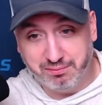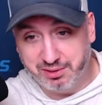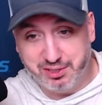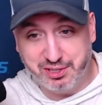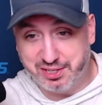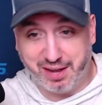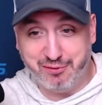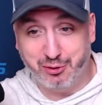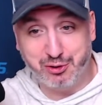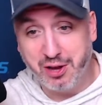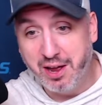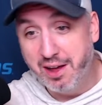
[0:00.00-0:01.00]
You just have
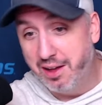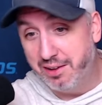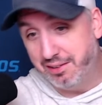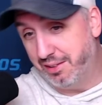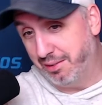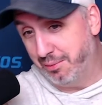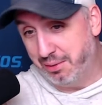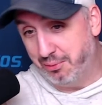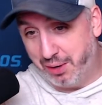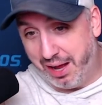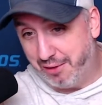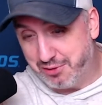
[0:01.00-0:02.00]
to. I mean,
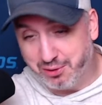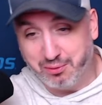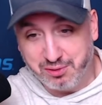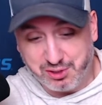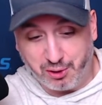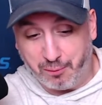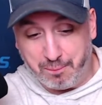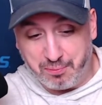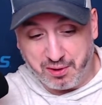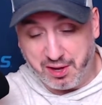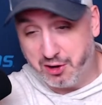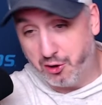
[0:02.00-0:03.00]
we have to. So
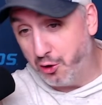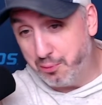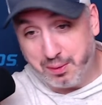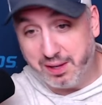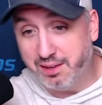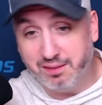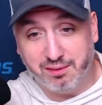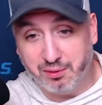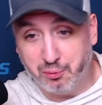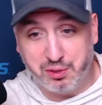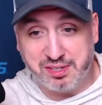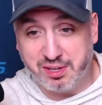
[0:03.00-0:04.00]
it could be,
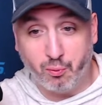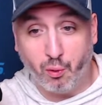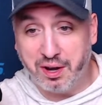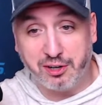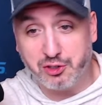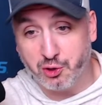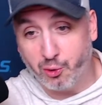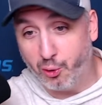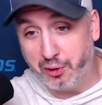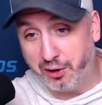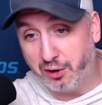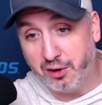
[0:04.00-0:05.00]
we just need one extra goal
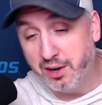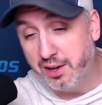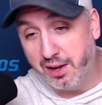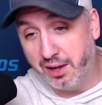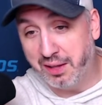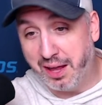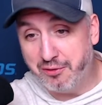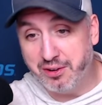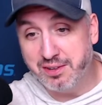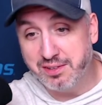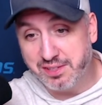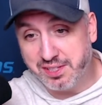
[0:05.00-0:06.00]
there.
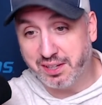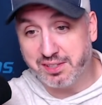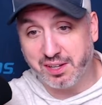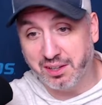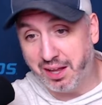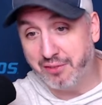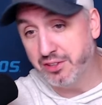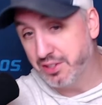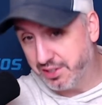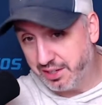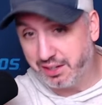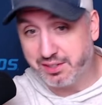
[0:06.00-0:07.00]
11, 6, 11,
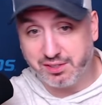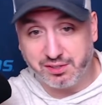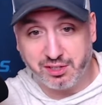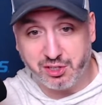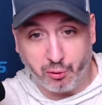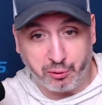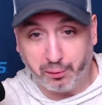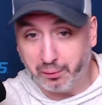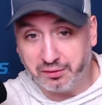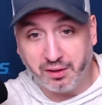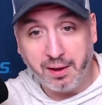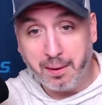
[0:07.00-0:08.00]
6, the
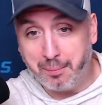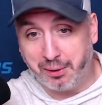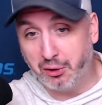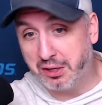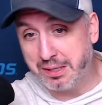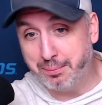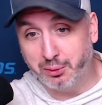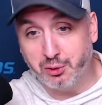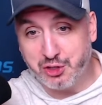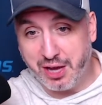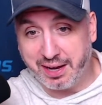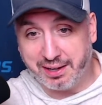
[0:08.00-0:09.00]
totals. But you look at the Blue
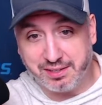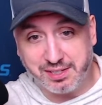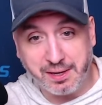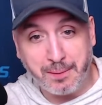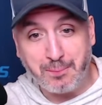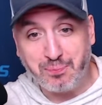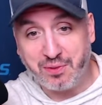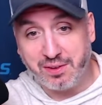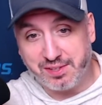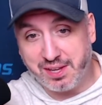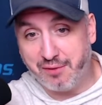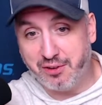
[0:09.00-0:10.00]
Jackets
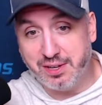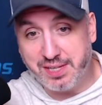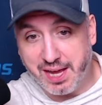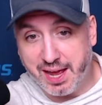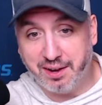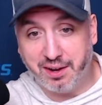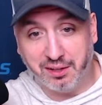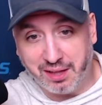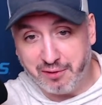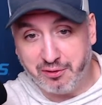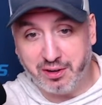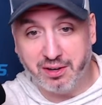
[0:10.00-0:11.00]
7, 10,
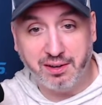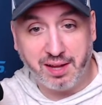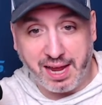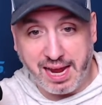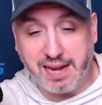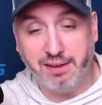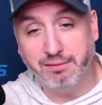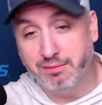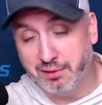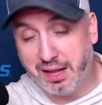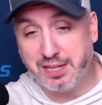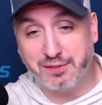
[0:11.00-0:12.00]
11, 8,
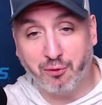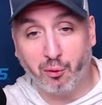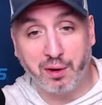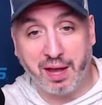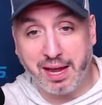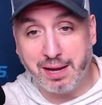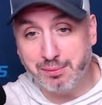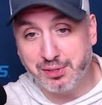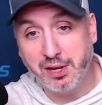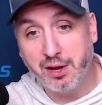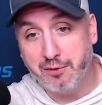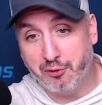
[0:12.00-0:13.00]
last four games.
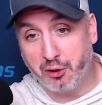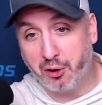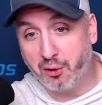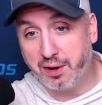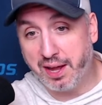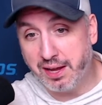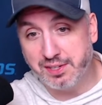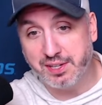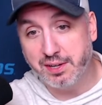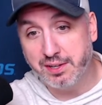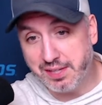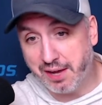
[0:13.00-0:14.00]
For the Hurricanes,
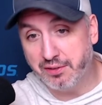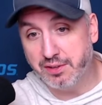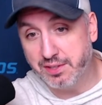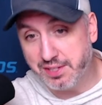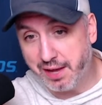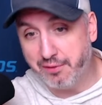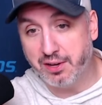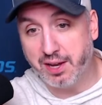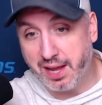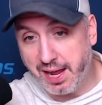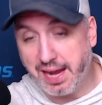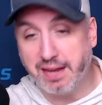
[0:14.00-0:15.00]
7, 7,
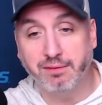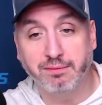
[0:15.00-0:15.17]
8.